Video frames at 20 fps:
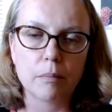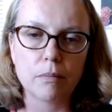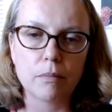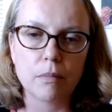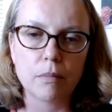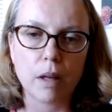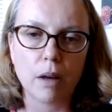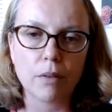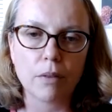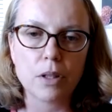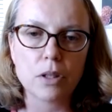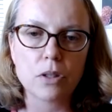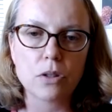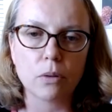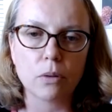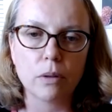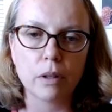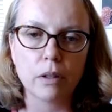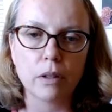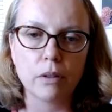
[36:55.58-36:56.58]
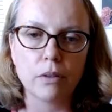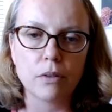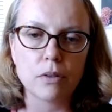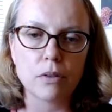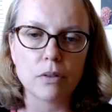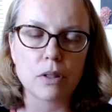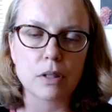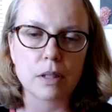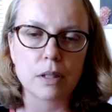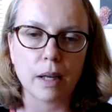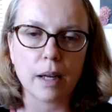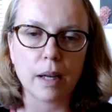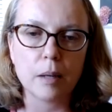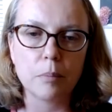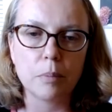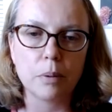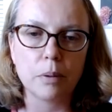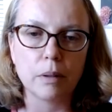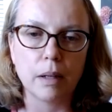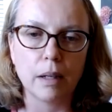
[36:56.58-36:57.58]
healthy soils type
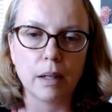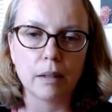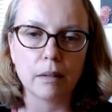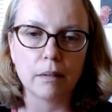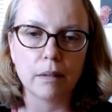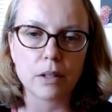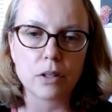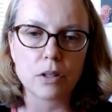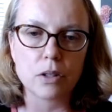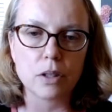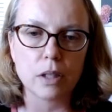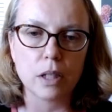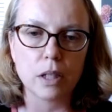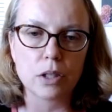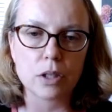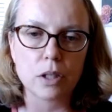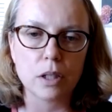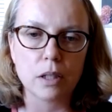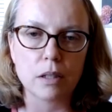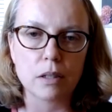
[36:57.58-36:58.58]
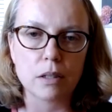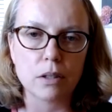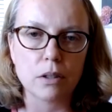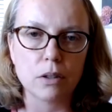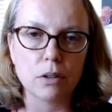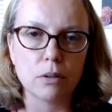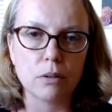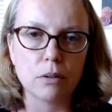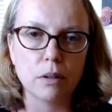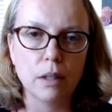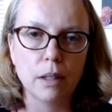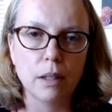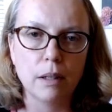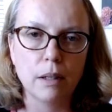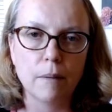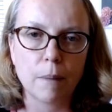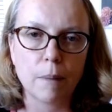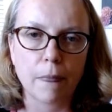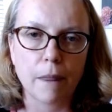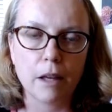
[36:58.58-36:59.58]
legislation to
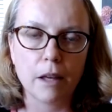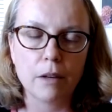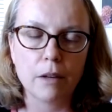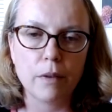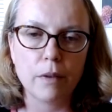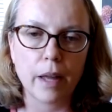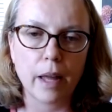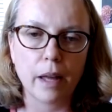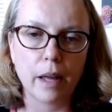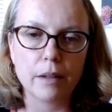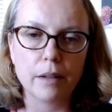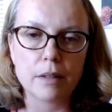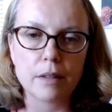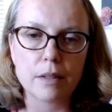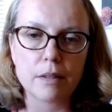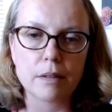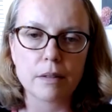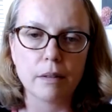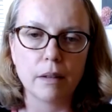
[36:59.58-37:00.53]
advance